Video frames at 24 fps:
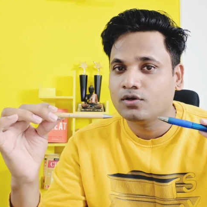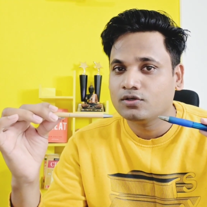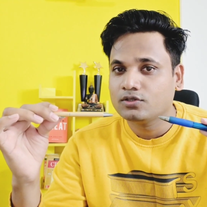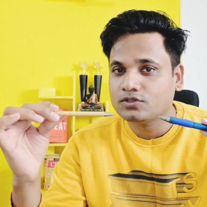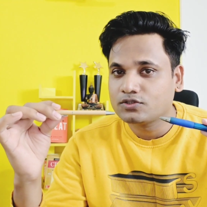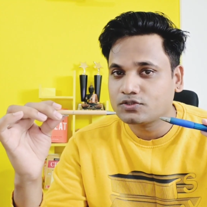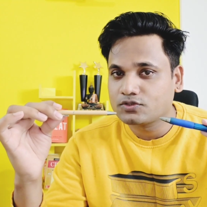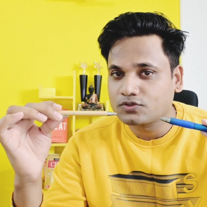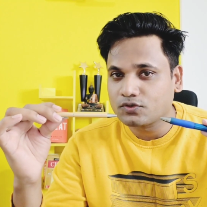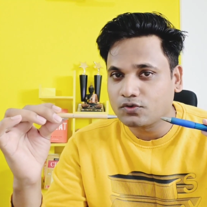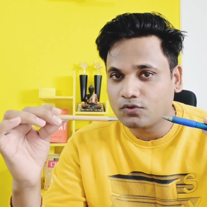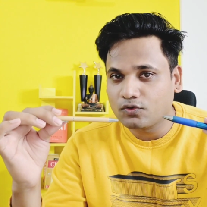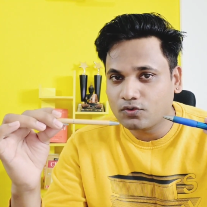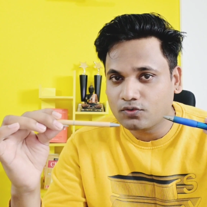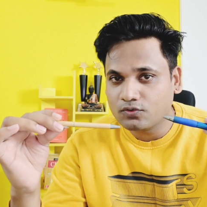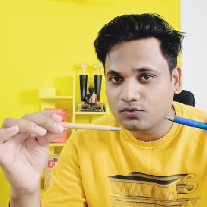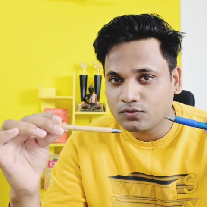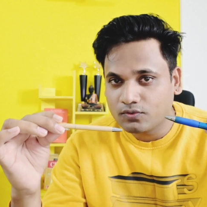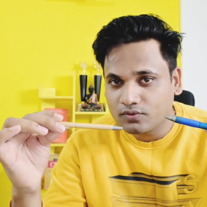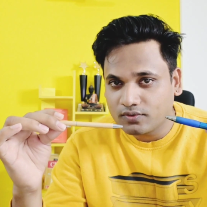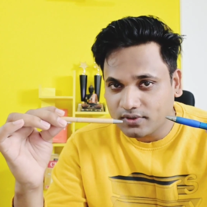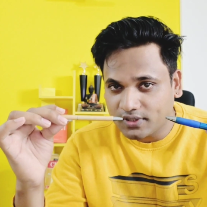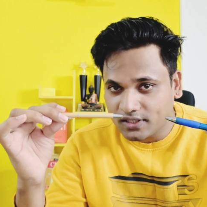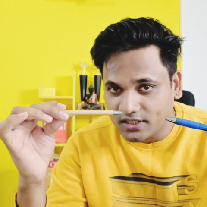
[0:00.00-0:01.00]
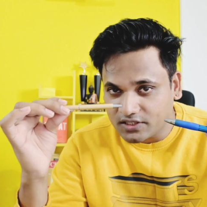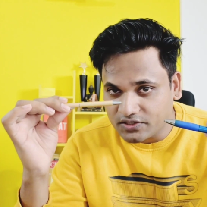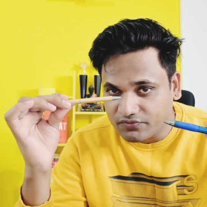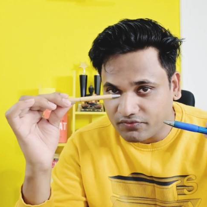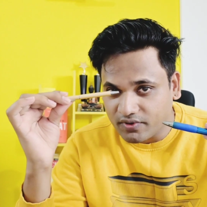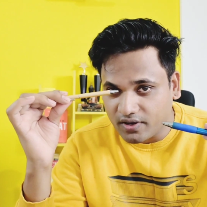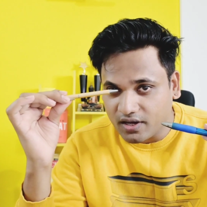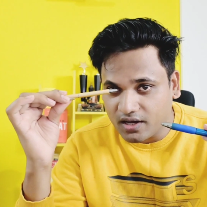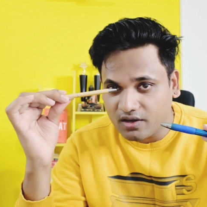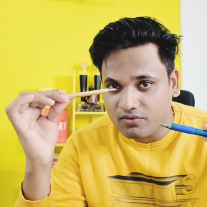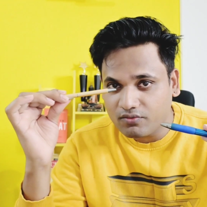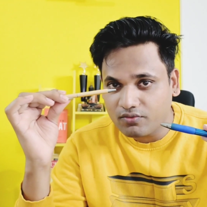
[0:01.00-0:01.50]
So this
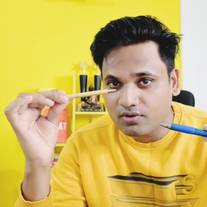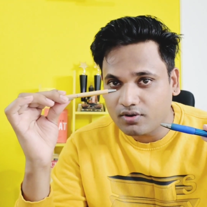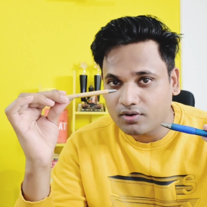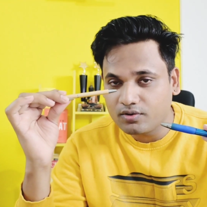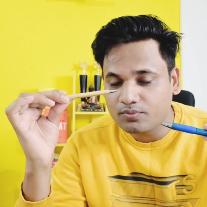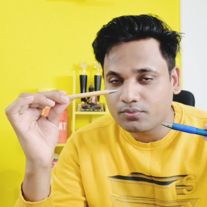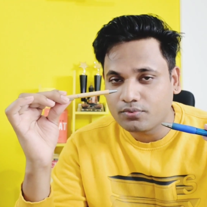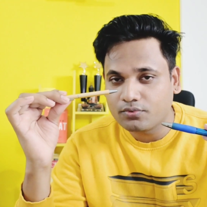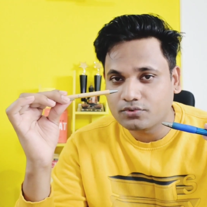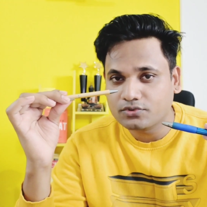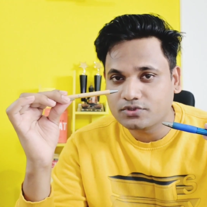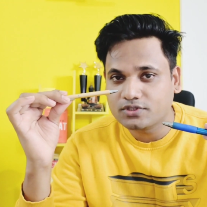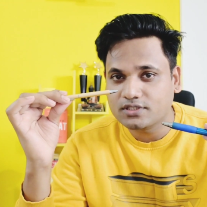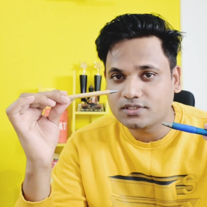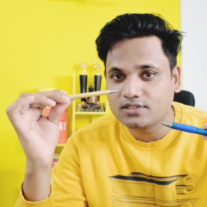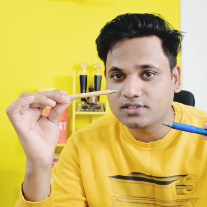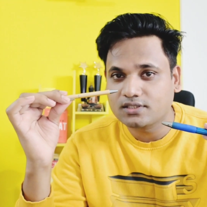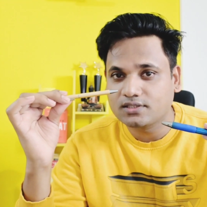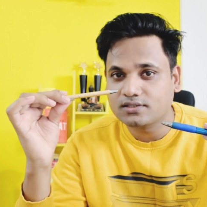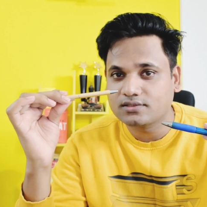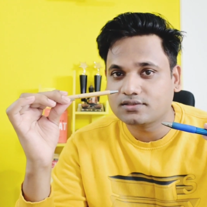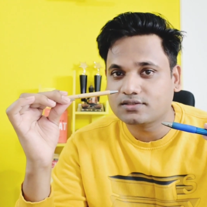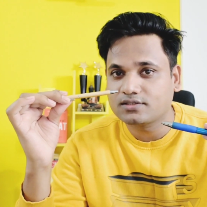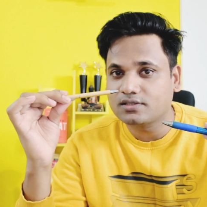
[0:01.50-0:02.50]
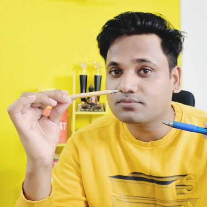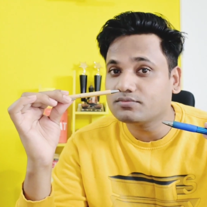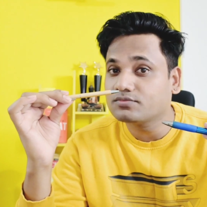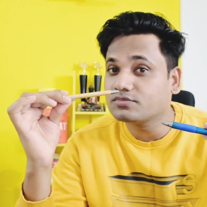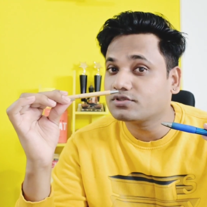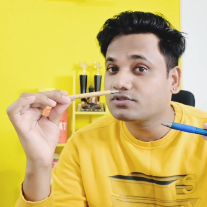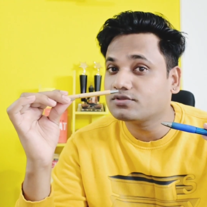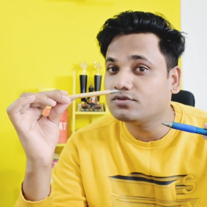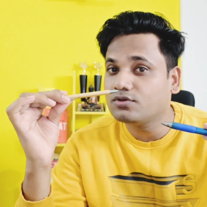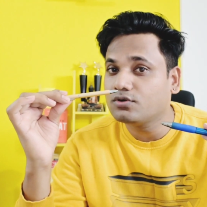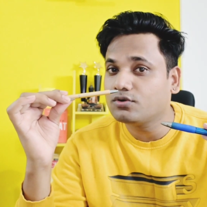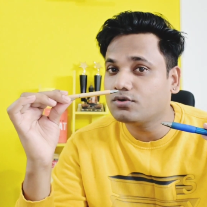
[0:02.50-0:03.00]
firewall processing some
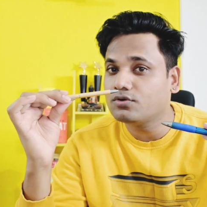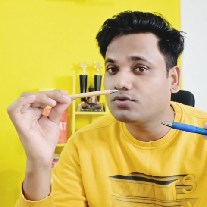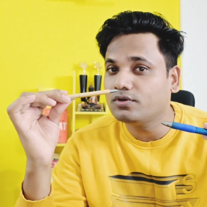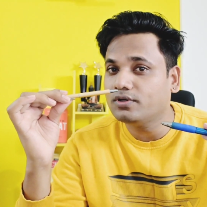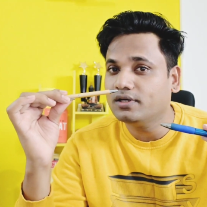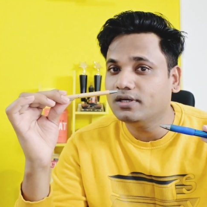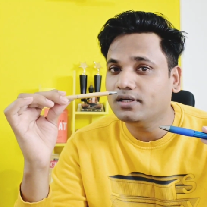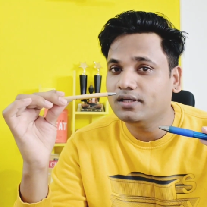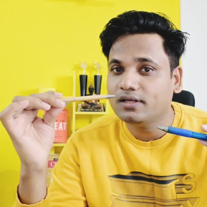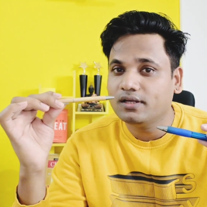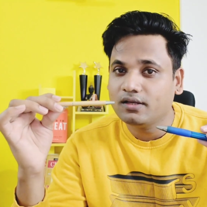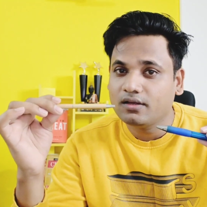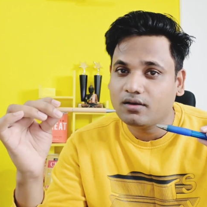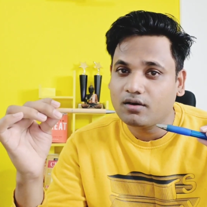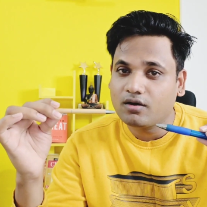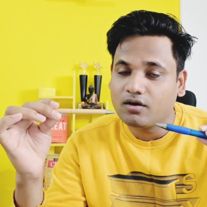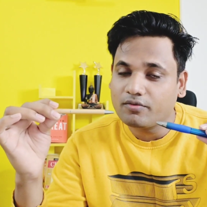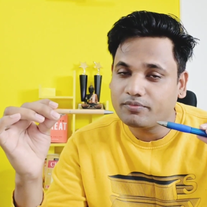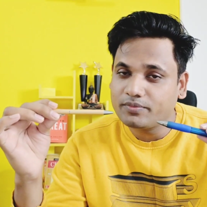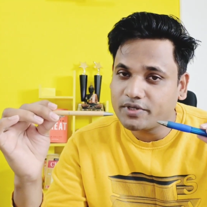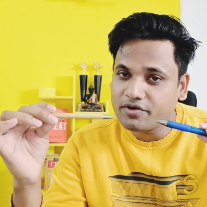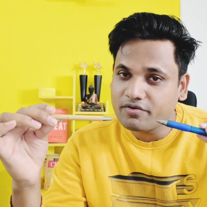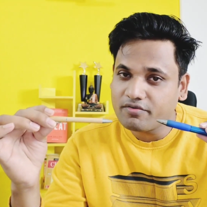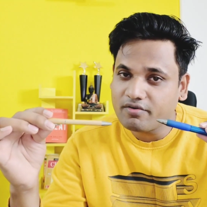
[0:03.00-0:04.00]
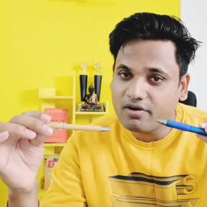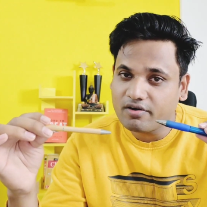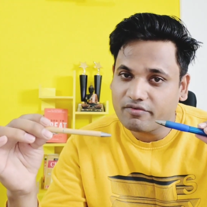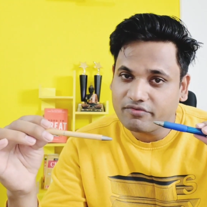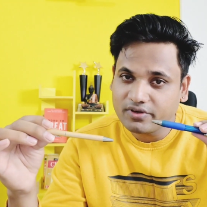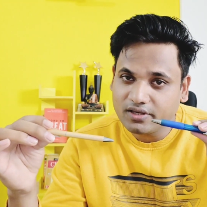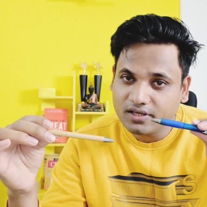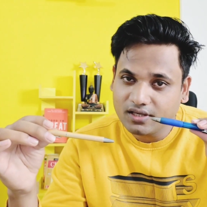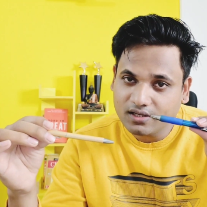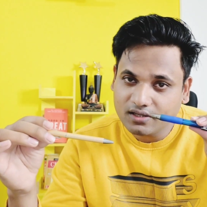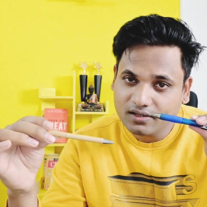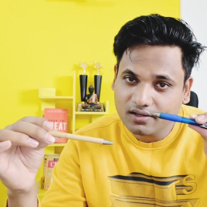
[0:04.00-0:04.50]
load of the
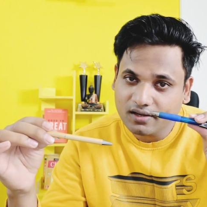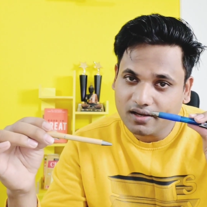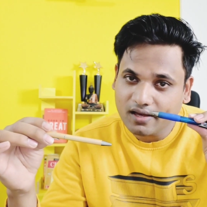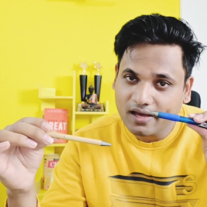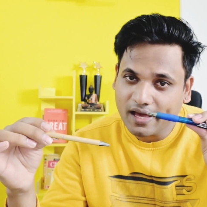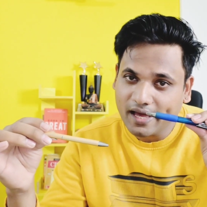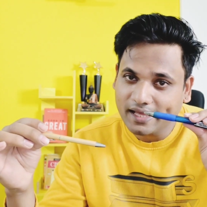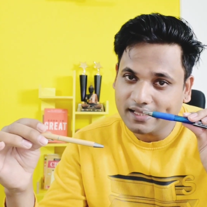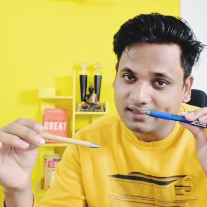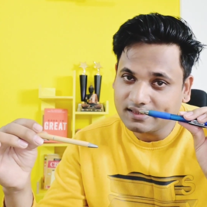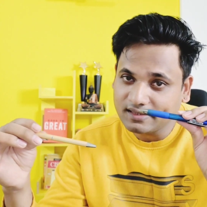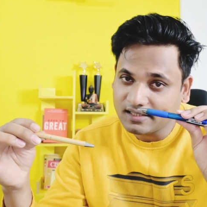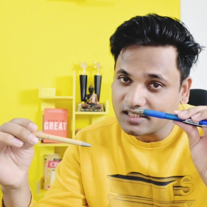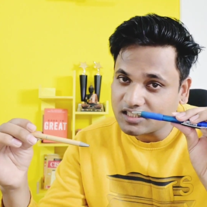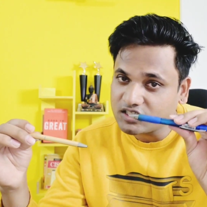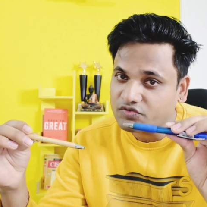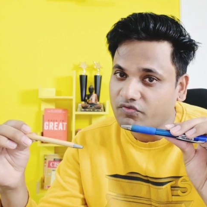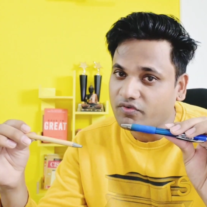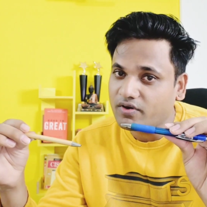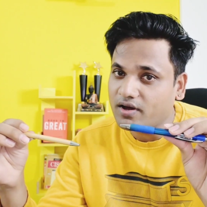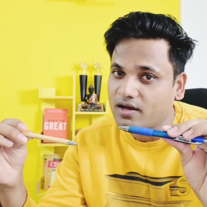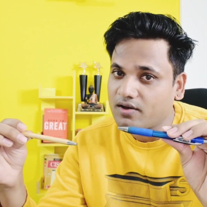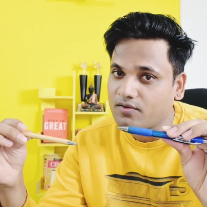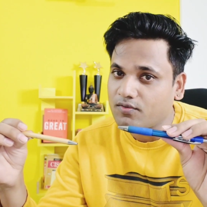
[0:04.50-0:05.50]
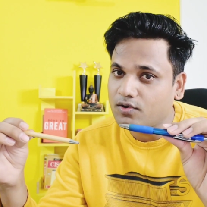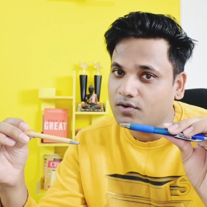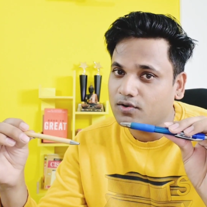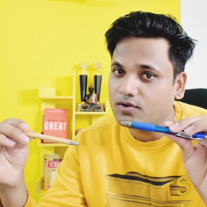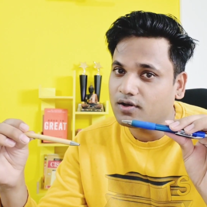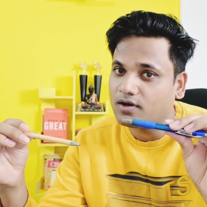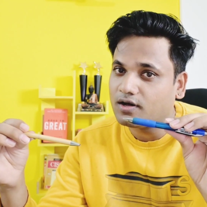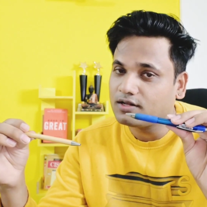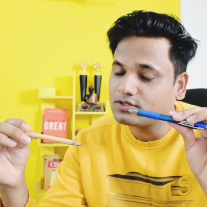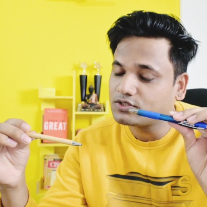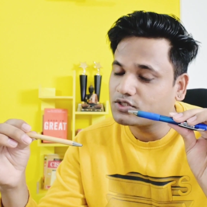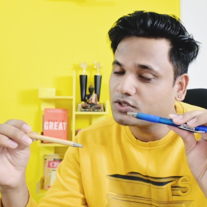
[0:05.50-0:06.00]
traffic, and this
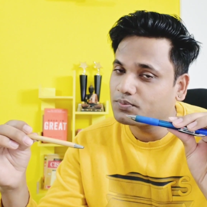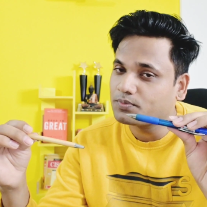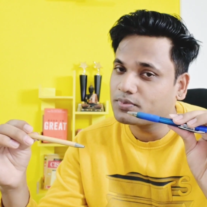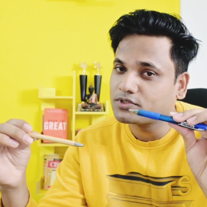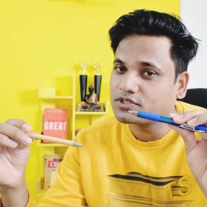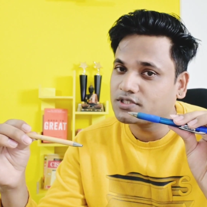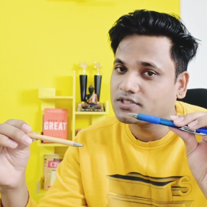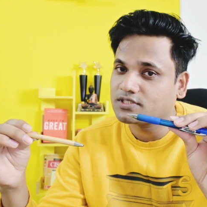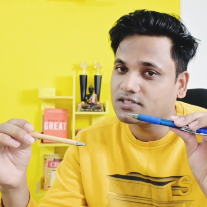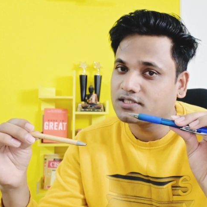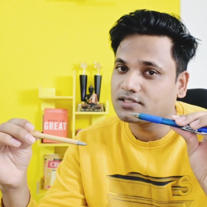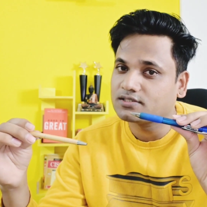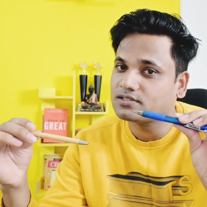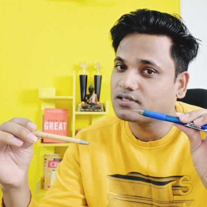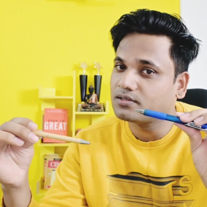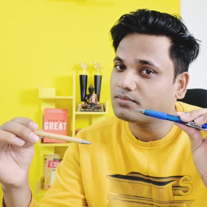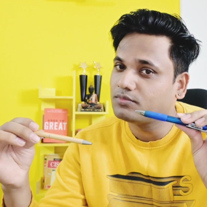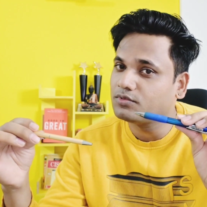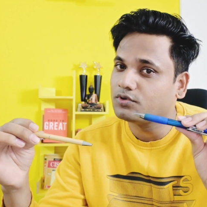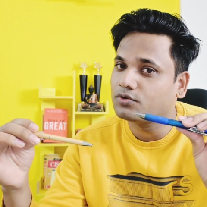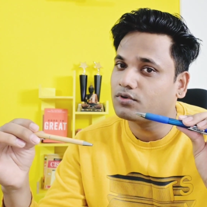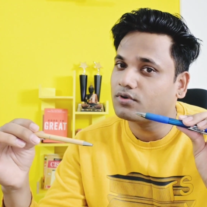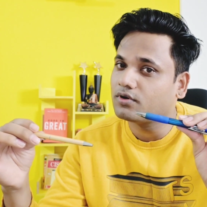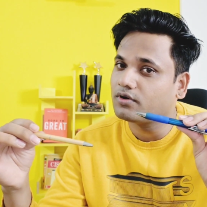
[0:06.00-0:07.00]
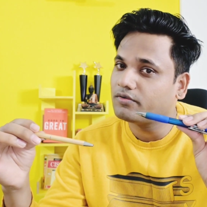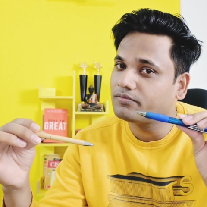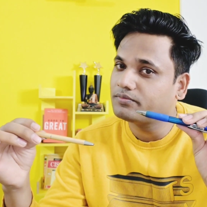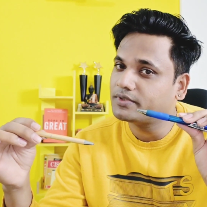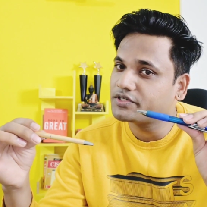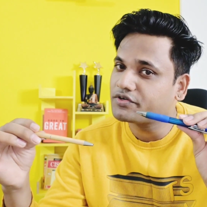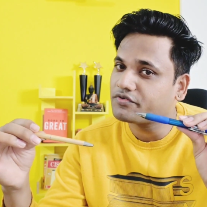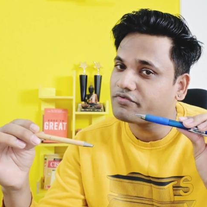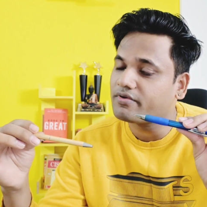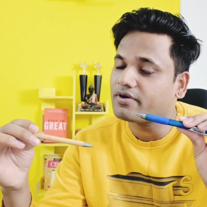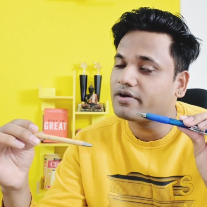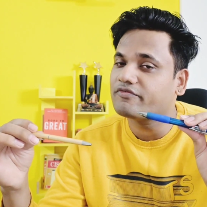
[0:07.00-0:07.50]
firewall also processing some load of
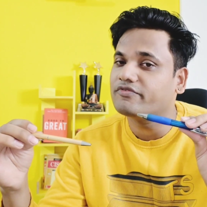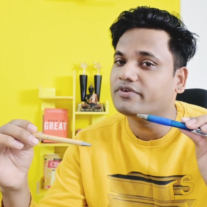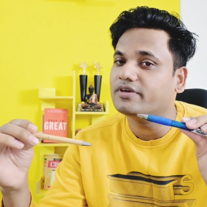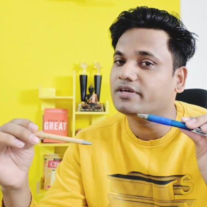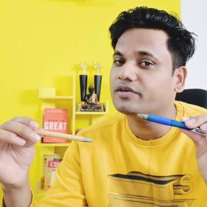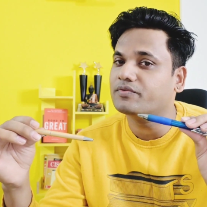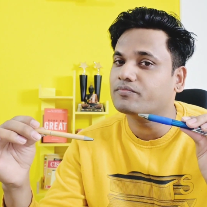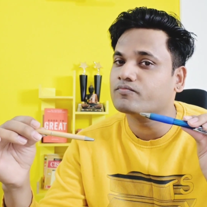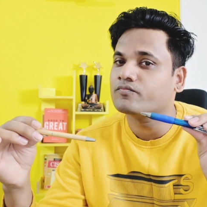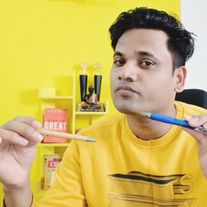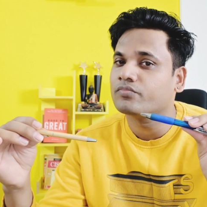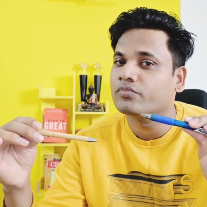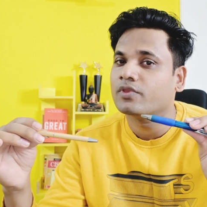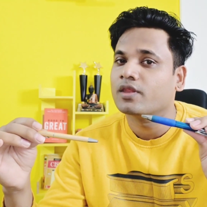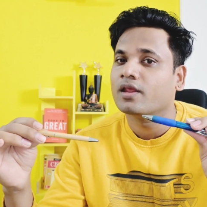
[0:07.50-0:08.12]
the traffic.